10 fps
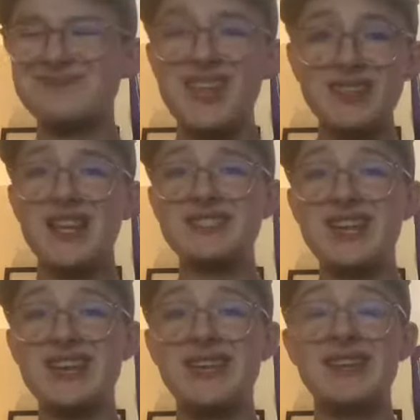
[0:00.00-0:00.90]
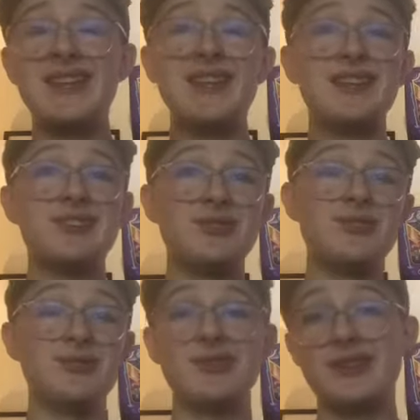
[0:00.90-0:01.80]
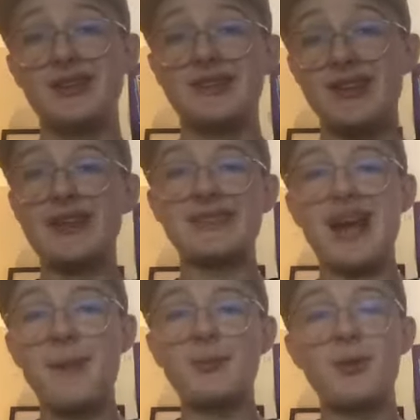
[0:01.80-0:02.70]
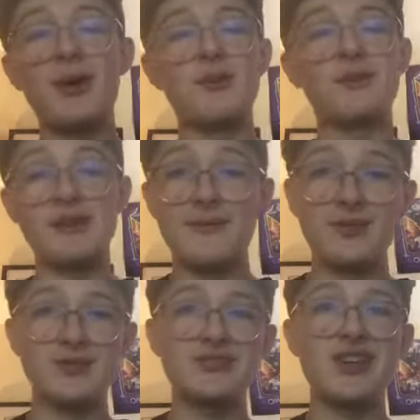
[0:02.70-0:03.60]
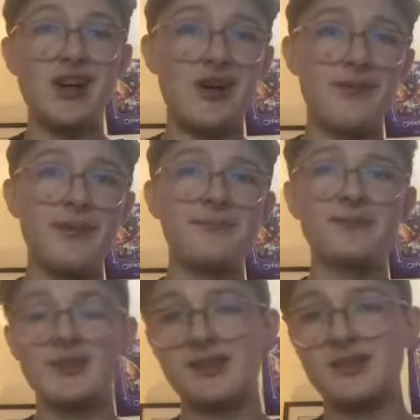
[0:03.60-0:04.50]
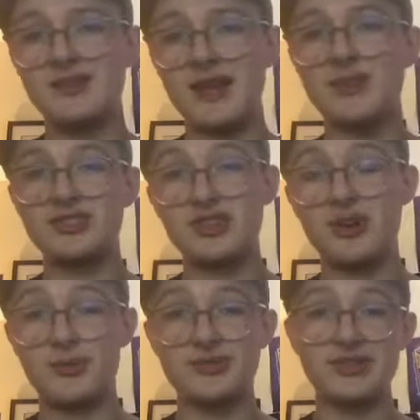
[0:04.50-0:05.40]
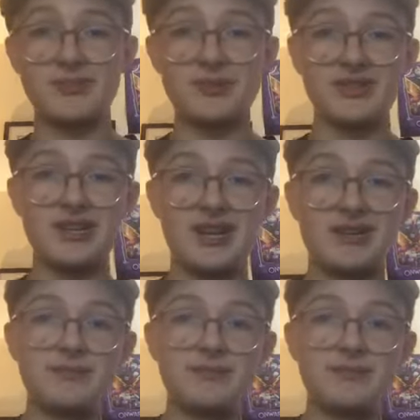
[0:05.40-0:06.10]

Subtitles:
let's get into the top 12 levels of LEGO Star Wars: The Complete Saga.